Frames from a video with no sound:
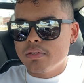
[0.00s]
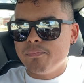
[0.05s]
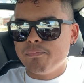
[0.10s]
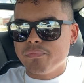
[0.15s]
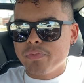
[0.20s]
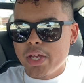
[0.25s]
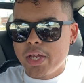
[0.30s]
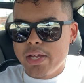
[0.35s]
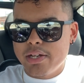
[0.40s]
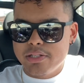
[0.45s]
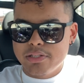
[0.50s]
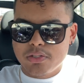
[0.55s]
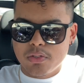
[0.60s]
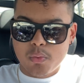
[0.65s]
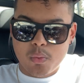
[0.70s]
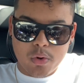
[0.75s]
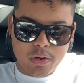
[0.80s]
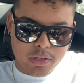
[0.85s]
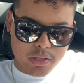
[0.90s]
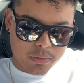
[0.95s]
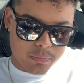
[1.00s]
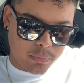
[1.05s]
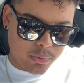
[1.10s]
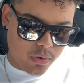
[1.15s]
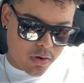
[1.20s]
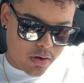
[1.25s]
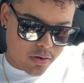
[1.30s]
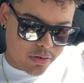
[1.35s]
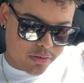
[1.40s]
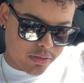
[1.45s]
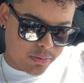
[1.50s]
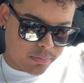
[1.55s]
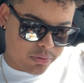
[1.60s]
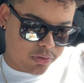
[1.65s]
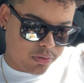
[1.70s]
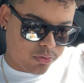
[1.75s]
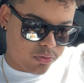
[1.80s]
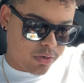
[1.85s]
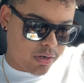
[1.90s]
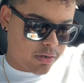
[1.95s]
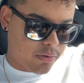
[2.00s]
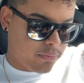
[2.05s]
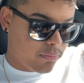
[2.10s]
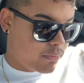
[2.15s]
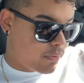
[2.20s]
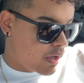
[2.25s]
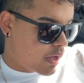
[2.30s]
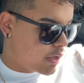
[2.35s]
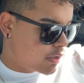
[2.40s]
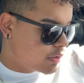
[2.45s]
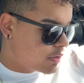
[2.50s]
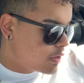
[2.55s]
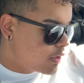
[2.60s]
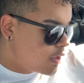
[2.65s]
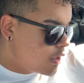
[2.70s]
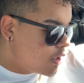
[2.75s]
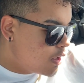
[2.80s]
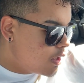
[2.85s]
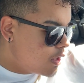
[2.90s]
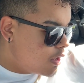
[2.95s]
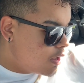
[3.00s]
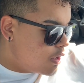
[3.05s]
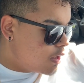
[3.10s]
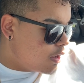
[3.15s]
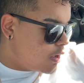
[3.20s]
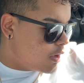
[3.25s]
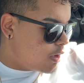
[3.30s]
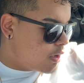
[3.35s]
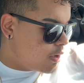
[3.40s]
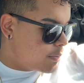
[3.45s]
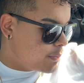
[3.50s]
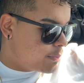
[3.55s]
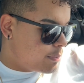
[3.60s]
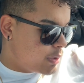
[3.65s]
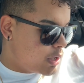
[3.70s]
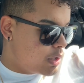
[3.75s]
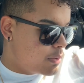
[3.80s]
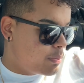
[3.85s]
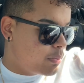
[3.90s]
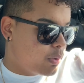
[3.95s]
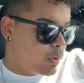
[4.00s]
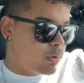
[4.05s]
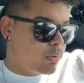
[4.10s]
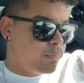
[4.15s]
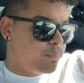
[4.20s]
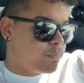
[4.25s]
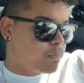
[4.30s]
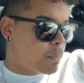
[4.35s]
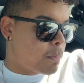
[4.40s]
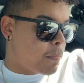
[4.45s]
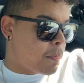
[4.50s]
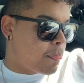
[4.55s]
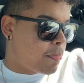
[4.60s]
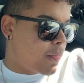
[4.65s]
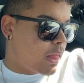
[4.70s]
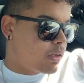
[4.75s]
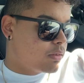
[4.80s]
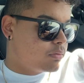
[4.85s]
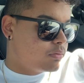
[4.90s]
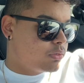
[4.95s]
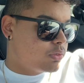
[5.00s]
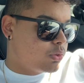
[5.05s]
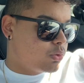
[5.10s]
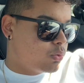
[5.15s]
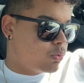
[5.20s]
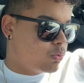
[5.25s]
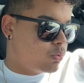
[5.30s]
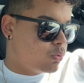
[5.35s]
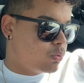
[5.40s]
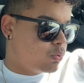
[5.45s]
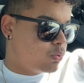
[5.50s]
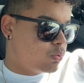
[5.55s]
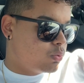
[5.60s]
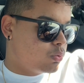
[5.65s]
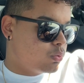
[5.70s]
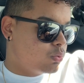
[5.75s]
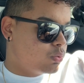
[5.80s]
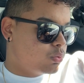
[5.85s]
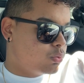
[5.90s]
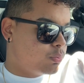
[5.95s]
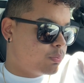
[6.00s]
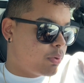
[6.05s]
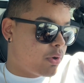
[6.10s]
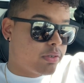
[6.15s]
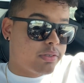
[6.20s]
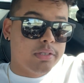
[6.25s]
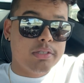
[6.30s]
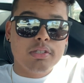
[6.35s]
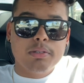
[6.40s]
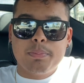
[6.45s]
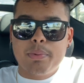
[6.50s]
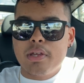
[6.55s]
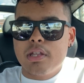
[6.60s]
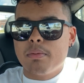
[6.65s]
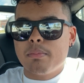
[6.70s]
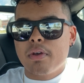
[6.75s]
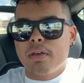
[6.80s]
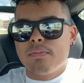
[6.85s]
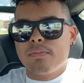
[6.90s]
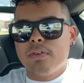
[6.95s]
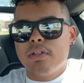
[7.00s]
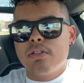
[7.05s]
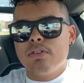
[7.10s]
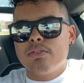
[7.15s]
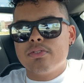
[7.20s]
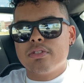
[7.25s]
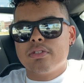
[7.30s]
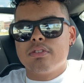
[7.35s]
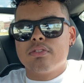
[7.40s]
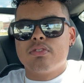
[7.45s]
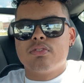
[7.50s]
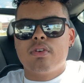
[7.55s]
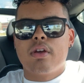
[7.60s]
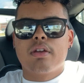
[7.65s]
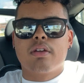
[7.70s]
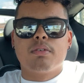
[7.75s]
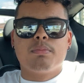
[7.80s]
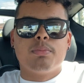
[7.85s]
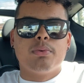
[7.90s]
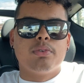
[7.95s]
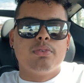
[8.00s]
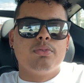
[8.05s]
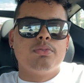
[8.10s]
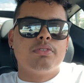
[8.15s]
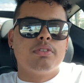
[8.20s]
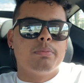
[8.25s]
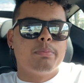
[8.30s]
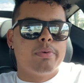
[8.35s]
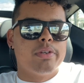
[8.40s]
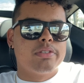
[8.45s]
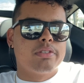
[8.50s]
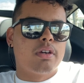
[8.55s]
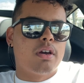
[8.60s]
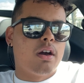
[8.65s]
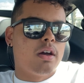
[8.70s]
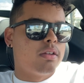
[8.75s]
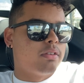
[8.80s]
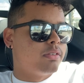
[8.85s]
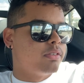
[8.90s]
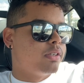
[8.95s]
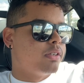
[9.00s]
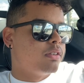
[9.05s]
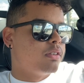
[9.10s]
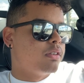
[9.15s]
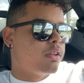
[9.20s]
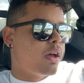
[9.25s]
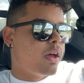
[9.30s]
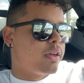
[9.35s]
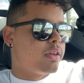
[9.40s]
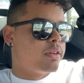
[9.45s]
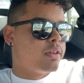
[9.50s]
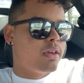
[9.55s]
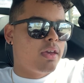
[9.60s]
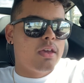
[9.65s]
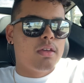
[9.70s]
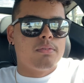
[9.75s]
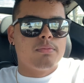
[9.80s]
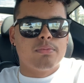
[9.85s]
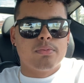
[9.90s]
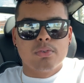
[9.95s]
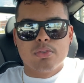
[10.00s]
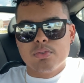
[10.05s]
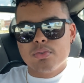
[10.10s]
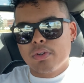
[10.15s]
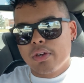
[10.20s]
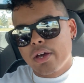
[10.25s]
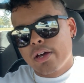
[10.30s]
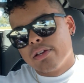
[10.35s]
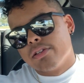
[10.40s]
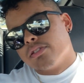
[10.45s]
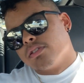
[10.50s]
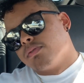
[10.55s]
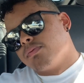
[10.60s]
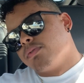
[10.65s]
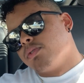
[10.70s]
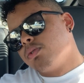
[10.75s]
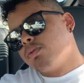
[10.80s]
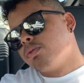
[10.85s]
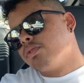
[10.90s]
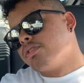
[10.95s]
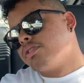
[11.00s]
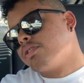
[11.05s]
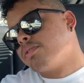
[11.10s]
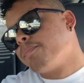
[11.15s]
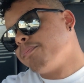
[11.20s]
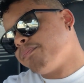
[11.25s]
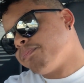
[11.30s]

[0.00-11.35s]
that is a work in progress. I'm still trying to find people to participate in my videos, and so I could produce the best content I can for you guys, the viewers.